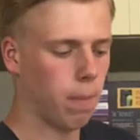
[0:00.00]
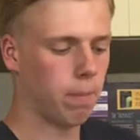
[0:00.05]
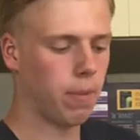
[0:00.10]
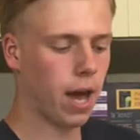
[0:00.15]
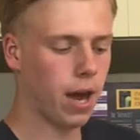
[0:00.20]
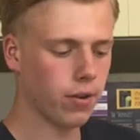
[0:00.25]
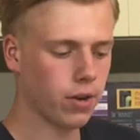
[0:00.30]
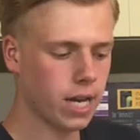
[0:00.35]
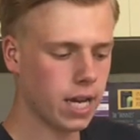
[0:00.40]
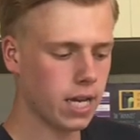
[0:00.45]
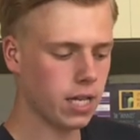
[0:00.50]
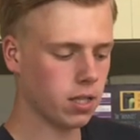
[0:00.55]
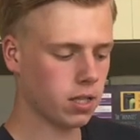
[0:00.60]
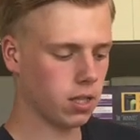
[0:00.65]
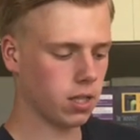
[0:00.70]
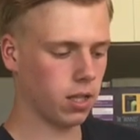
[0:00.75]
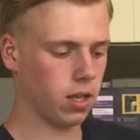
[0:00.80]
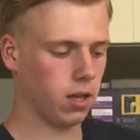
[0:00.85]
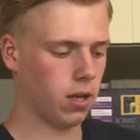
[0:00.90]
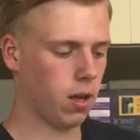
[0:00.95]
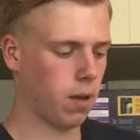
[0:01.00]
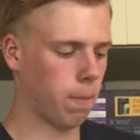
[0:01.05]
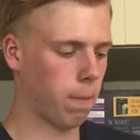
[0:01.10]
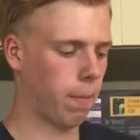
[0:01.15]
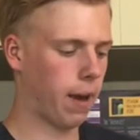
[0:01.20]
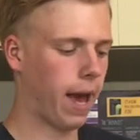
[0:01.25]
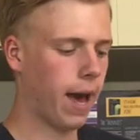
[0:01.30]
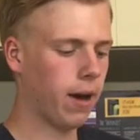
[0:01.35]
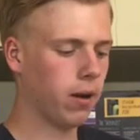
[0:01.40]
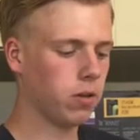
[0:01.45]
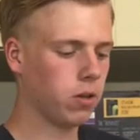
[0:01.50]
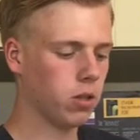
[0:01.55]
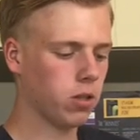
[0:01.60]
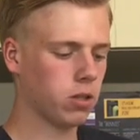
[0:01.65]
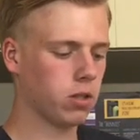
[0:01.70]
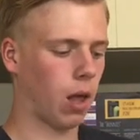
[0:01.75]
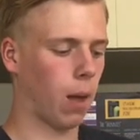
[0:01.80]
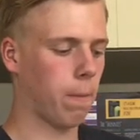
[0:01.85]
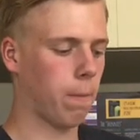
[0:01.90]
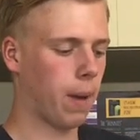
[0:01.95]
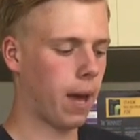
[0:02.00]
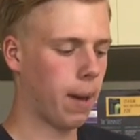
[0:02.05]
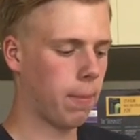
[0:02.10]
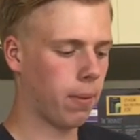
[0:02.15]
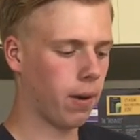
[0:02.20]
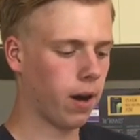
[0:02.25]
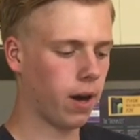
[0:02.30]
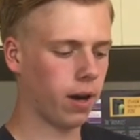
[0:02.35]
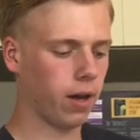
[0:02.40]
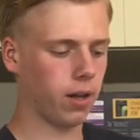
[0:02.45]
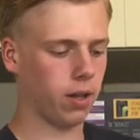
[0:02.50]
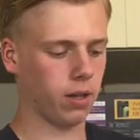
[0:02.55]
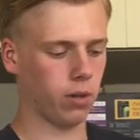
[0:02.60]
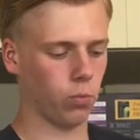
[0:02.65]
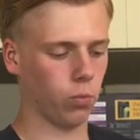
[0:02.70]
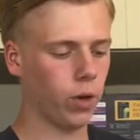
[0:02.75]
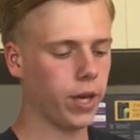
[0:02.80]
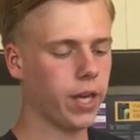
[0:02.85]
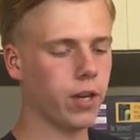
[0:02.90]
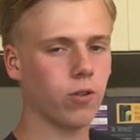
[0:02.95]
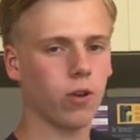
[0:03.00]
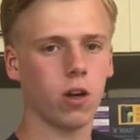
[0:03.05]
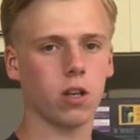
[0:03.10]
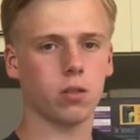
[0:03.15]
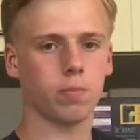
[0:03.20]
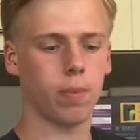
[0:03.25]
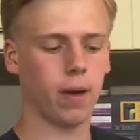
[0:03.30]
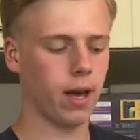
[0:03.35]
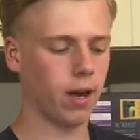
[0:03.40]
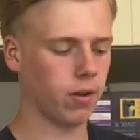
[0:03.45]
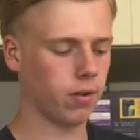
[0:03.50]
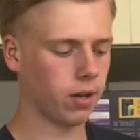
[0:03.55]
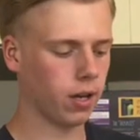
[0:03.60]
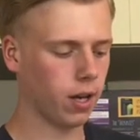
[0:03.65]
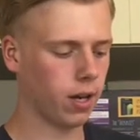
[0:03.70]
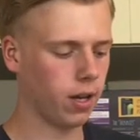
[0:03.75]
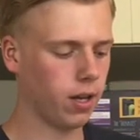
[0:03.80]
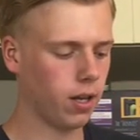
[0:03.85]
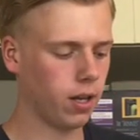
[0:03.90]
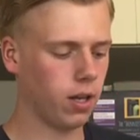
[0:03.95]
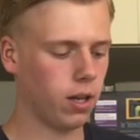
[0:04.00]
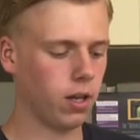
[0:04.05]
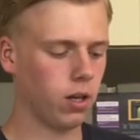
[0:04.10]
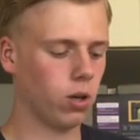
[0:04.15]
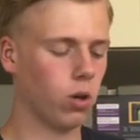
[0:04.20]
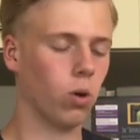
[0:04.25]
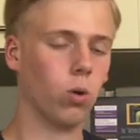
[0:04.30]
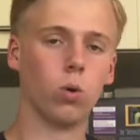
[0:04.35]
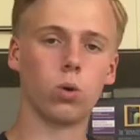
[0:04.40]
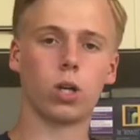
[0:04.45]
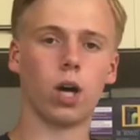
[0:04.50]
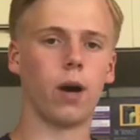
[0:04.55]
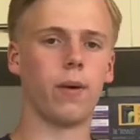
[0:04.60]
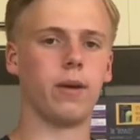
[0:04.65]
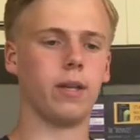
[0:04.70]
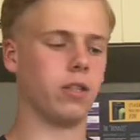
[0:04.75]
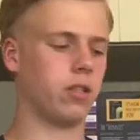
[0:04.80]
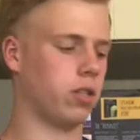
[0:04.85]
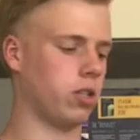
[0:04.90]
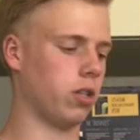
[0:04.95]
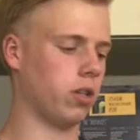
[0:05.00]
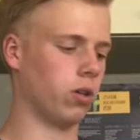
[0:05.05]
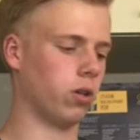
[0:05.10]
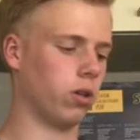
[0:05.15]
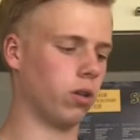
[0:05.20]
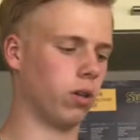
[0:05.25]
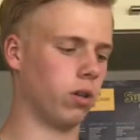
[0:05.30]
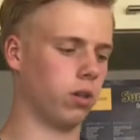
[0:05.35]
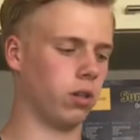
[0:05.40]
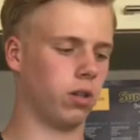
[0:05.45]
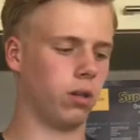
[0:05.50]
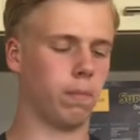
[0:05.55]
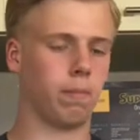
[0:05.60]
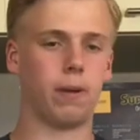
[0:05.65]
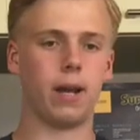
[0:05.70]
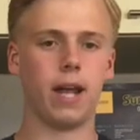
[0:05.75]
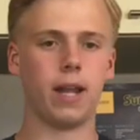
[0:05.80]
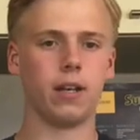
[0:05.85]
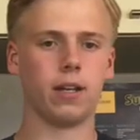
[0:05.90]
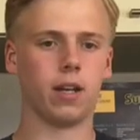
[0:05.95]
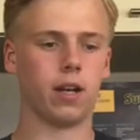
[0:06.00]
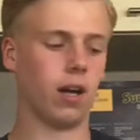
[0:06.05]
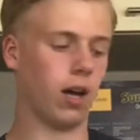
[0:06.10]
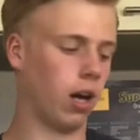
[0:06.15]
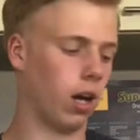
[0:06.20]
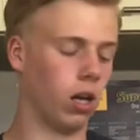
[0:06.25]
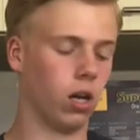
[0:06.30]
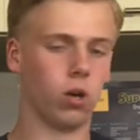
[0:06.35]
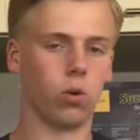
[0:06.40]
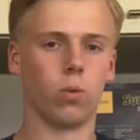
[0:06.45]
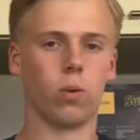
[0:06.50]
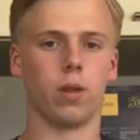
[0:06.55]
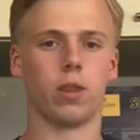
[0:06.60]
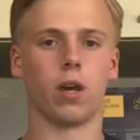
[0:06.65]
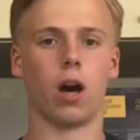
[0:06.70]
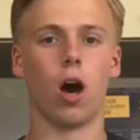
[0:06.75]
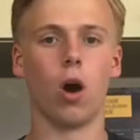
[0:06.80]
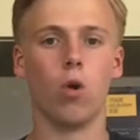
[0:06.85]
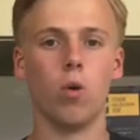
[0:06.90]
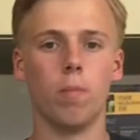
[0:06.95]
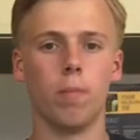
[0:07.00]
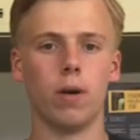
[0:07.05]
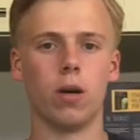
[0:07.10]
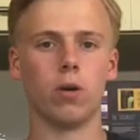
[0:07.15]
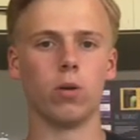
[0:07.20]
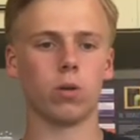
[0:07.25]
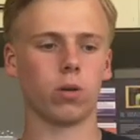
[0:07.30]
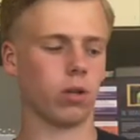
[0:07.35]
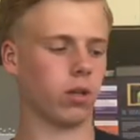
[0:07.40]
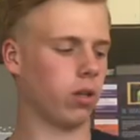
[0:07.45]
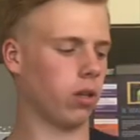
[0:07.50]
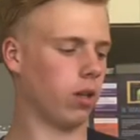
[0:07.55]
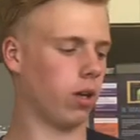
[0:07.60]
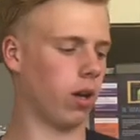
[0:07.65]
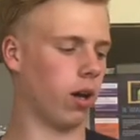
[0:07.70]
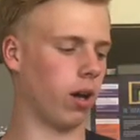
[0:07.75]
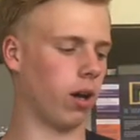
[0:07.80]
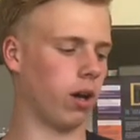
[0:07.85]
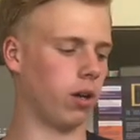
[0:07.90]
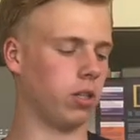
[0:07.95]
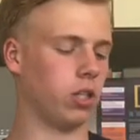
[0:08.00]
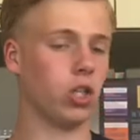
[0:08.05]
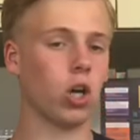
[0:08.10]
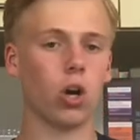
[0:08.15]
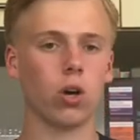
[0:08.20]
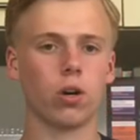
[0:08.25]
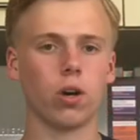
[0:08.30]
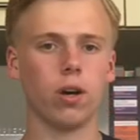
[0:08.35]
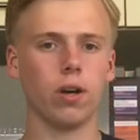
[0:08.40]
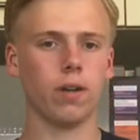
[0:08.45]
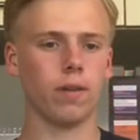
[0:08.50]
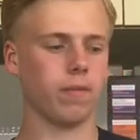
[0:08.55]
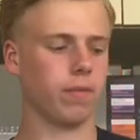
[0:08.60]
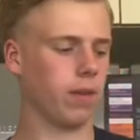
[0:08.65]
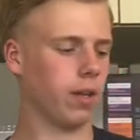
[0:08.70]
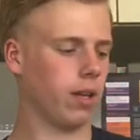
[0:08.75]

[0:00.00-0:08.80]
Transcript: Berries, powders like pepper, wheatgrass powder, all go into your blender along with oat milk, yoghurt,